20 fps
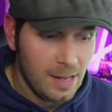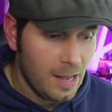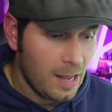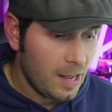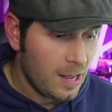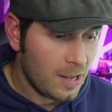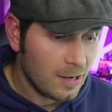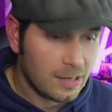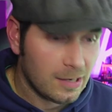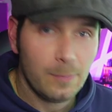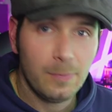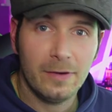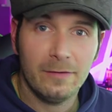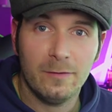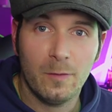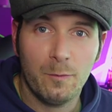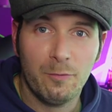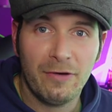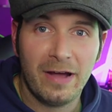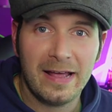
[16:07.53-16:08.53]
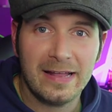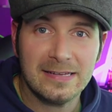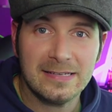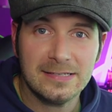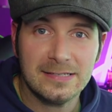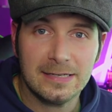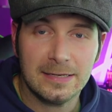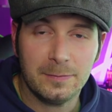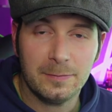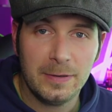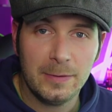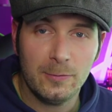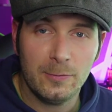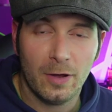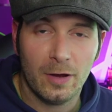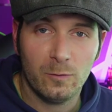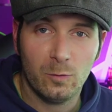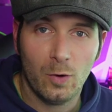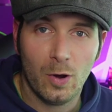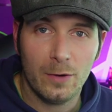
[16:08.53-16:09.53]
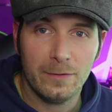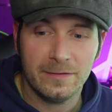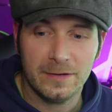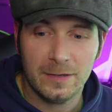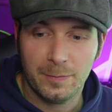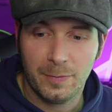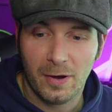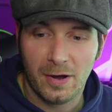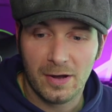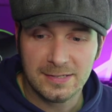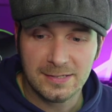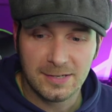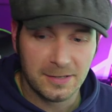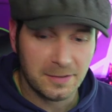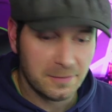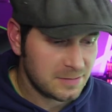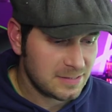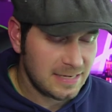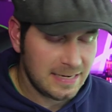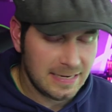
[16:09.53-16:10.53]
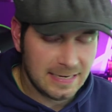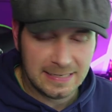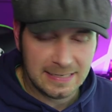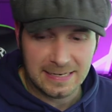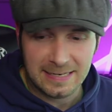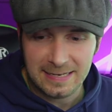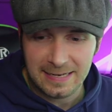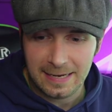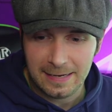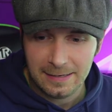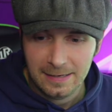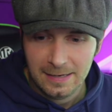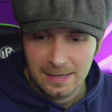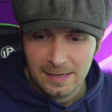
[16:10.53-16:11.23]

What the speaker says: a couple other brands and people that I've worked with in the past kind of sneaking in there.